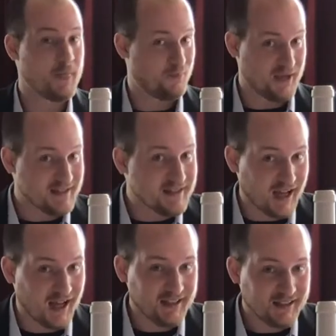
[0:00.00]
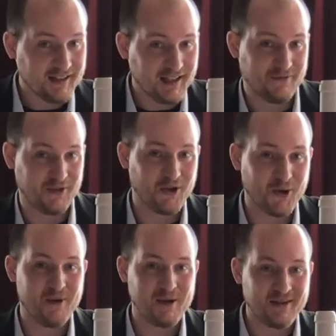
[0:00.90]
Pizza, if you're a
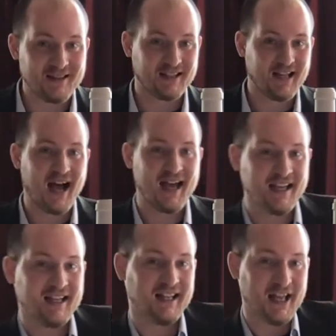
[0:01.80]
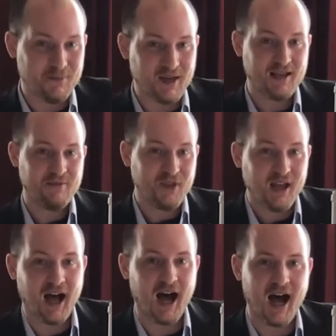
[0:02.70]
big pizza guy like me,
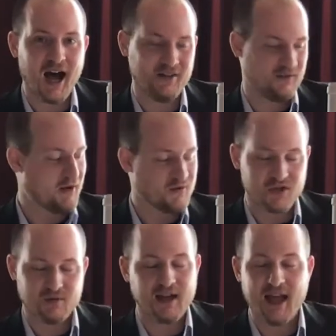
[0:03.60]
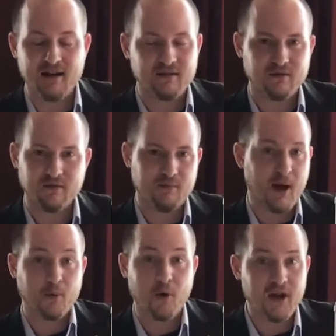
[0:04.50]
that just, again,
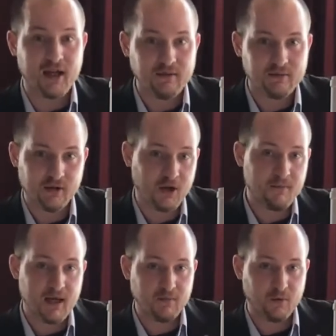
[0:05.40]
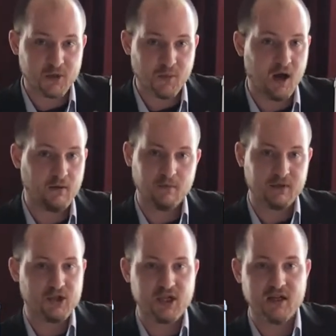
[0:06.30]
pepperoni, cured meat works well with the
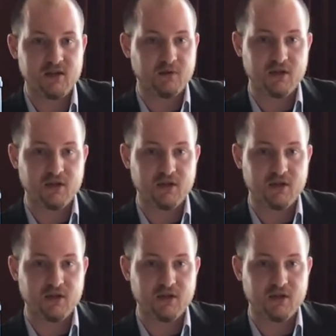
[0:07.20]
cheese, with the